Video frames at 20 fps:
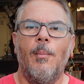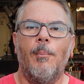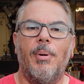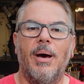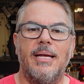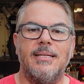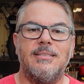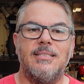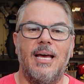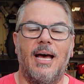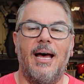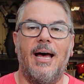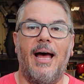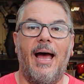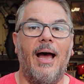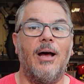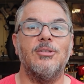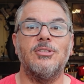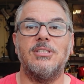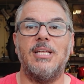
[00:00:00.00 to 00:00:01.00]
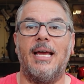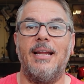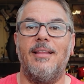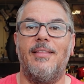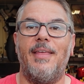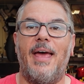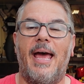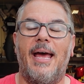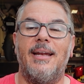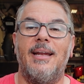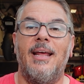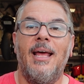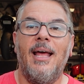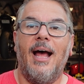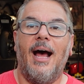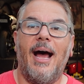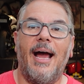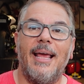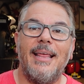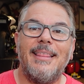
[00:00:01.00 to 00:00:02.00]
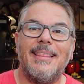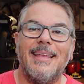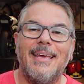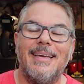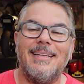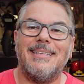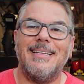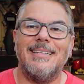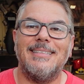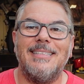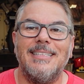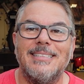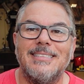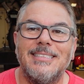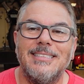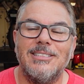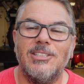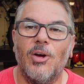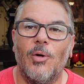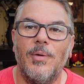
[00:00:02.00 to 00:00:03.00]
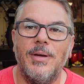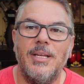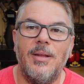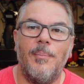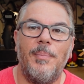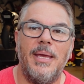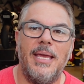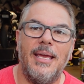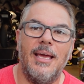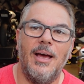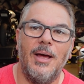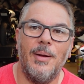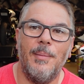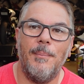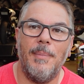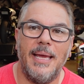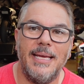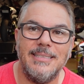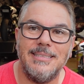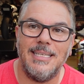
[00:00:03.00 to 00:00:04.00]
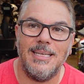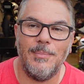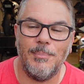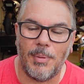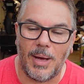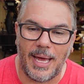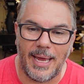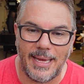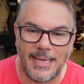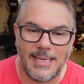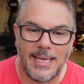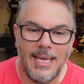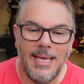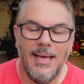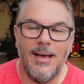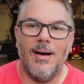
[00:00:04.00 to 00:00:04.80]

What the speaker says: But outside of that, I think that this is going to be an amazing bike.